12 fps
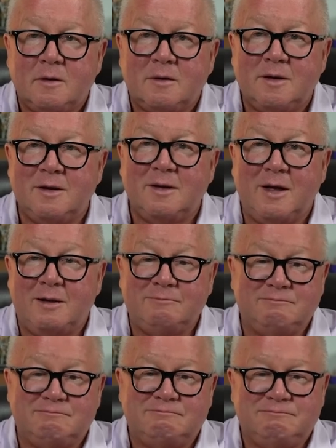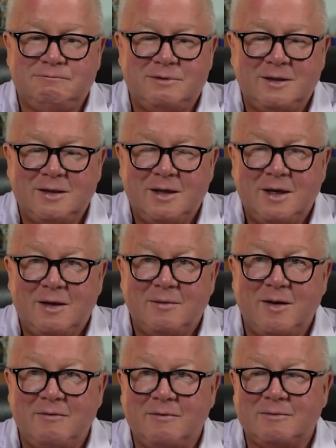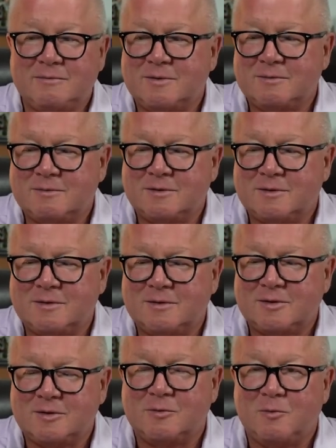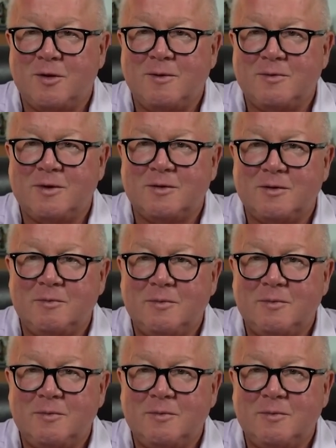when it's helping. I'm sure what I'm doing.